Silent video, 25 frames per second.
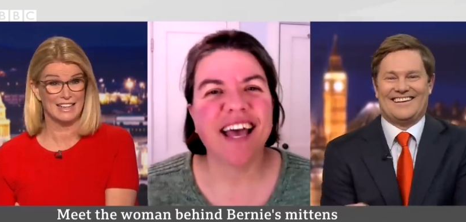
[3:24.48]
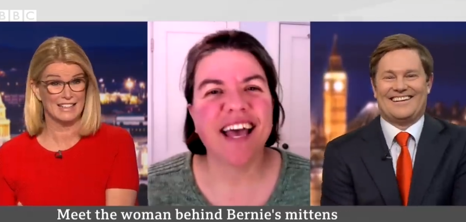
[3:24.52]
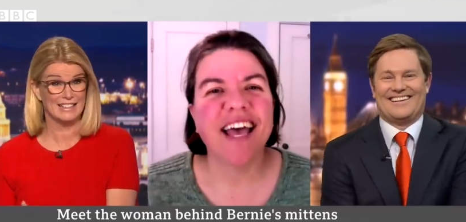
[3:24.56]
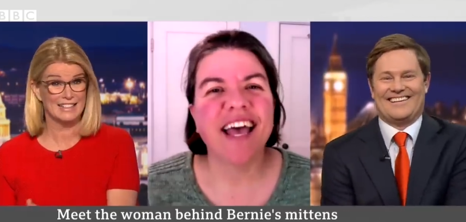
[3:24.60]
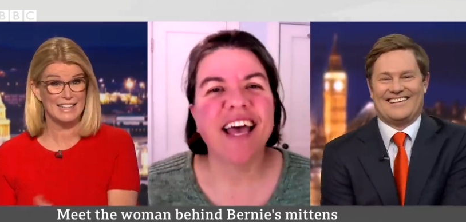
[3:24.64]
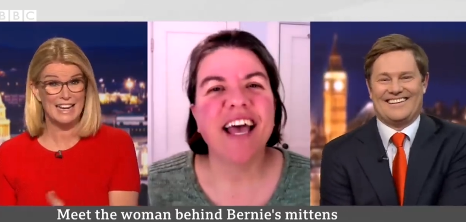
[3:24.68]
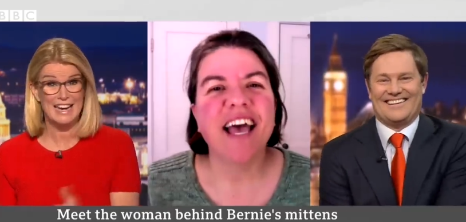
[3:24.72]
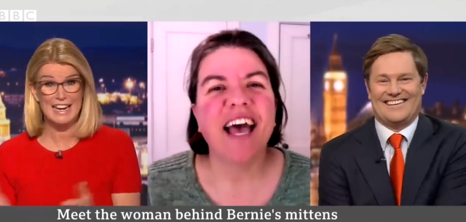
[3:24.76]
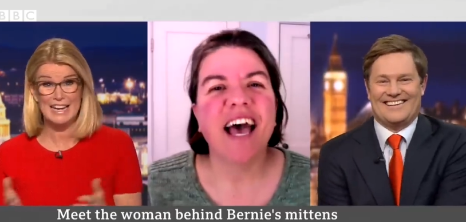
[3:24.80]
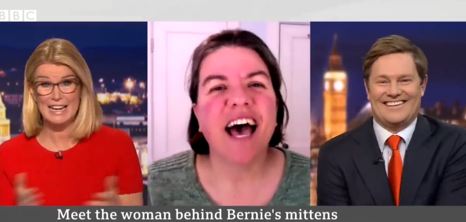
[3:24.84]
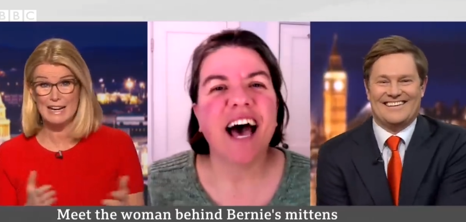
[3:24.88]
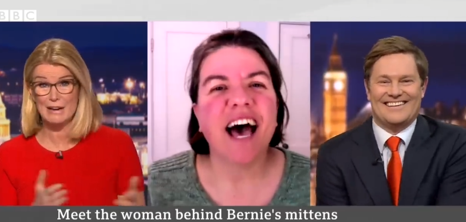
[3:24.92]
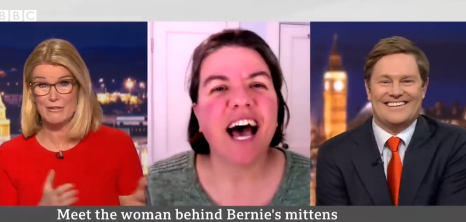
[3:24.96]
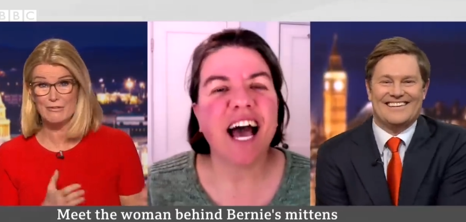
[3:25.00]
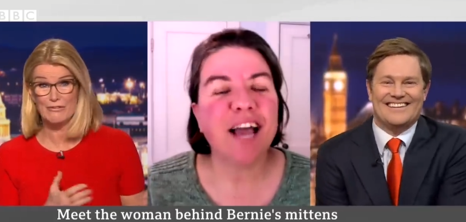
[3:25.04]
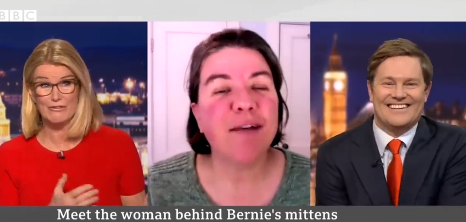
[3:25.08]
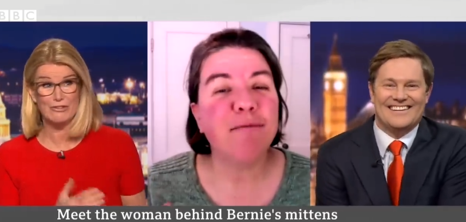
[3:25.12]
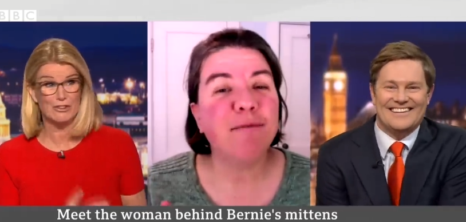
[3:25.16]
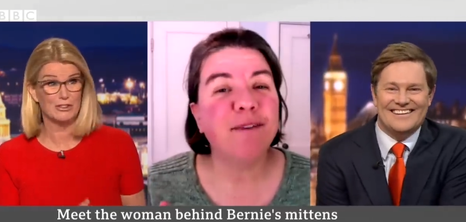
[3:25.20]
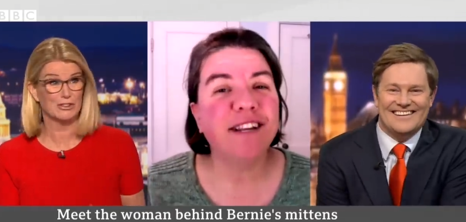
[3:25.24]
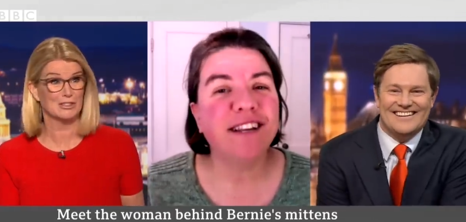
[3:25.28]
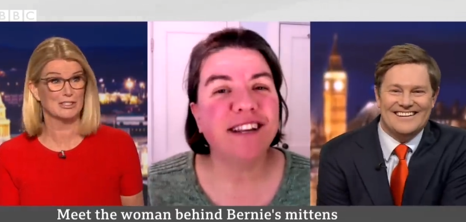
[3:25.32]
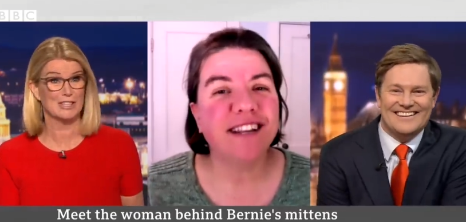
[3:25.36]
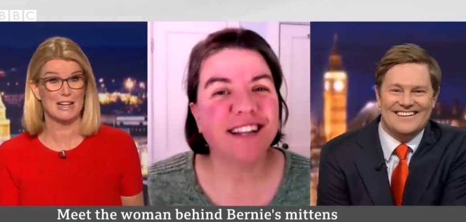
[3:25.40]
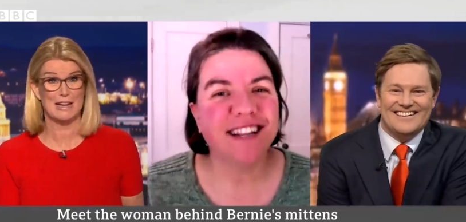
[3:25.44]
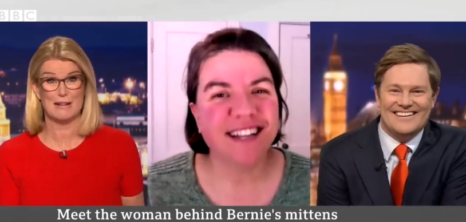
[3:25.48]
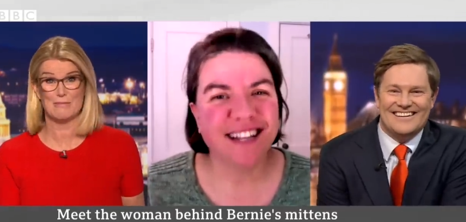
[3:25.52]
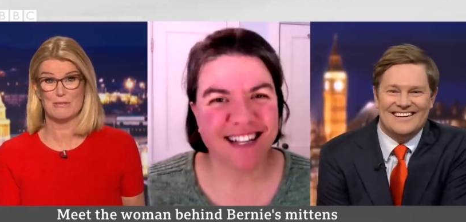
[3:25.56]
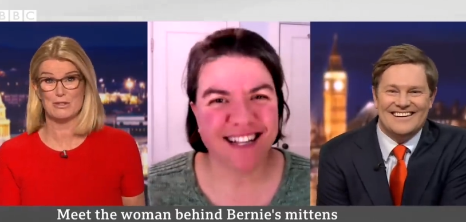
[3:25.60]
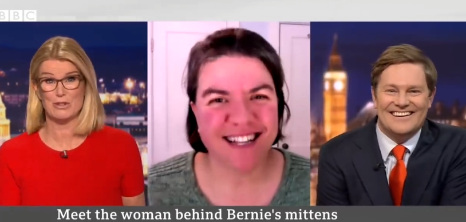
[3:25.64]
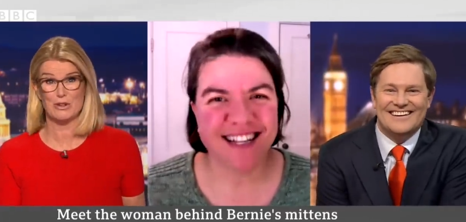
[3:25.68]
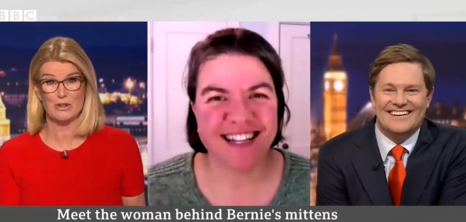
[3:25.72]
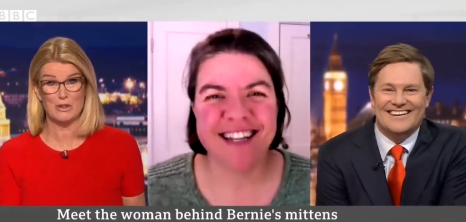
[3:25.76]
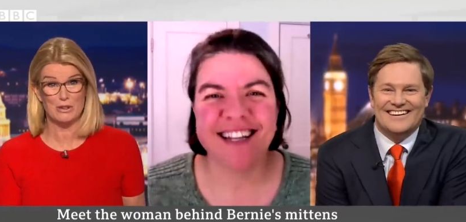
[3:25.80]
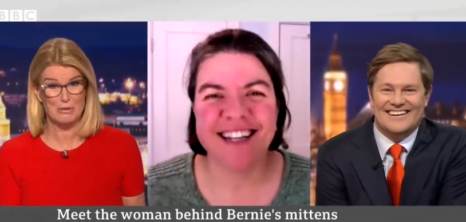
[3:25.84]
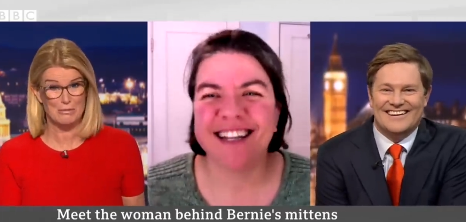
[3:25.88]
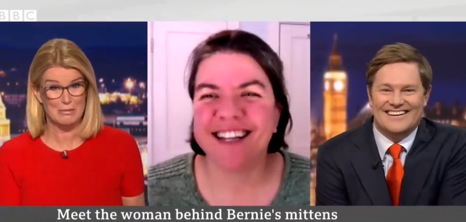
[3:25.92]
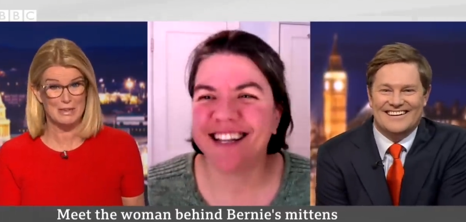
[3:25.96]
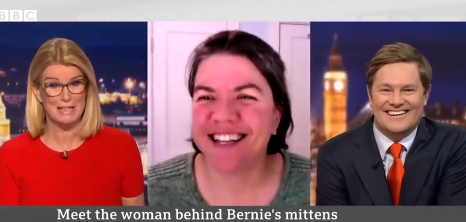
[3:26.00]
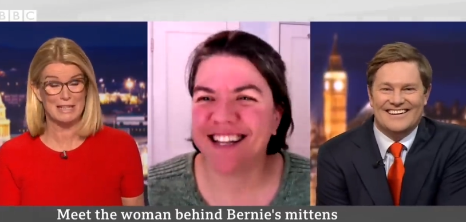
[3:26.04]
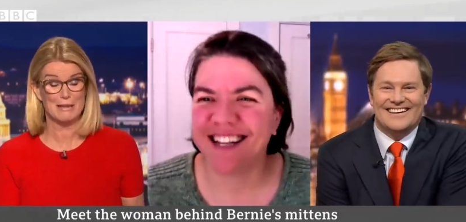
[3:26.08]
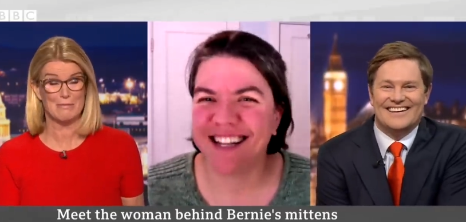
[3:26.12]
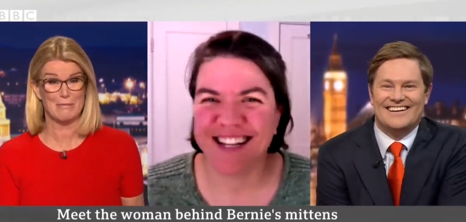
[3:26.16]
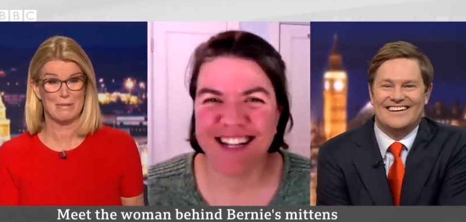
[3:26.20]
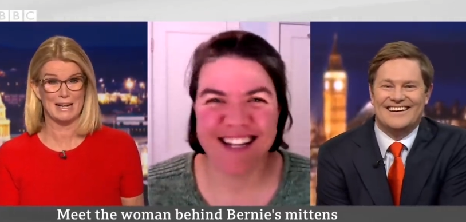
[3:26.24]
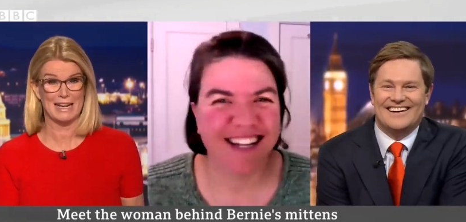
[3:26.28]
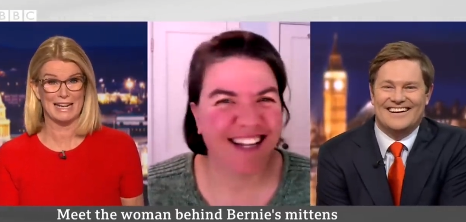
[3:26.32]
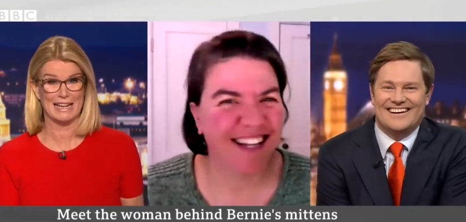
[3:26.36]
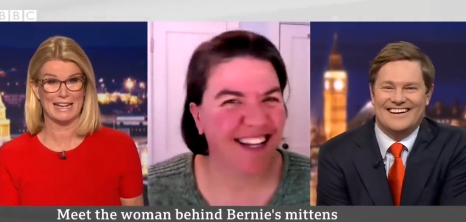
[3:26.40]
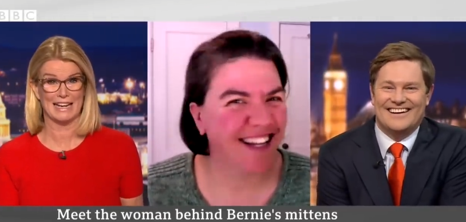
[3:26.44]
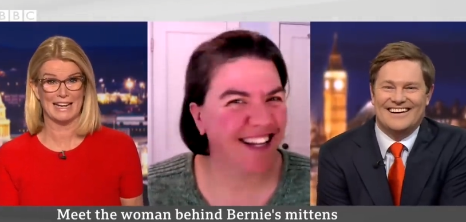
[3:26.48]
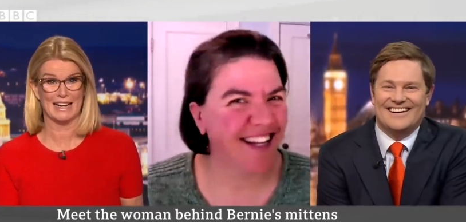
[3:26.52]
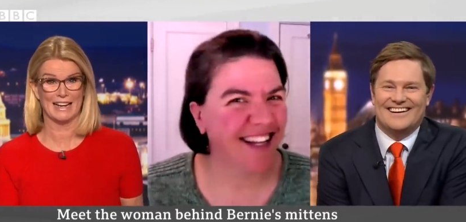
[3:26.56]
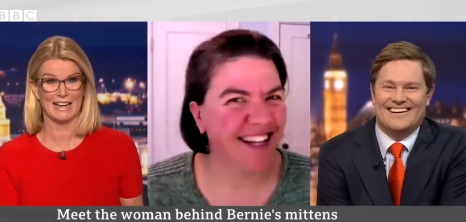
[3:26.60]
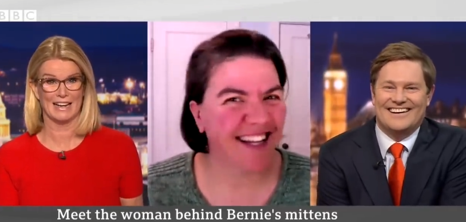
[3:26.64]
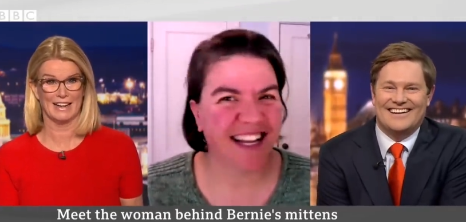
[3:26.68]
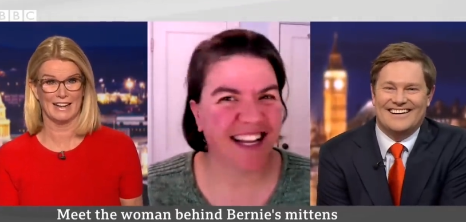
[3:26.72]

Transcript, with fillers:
Speaker 1: and take up full-time sock and mitten making?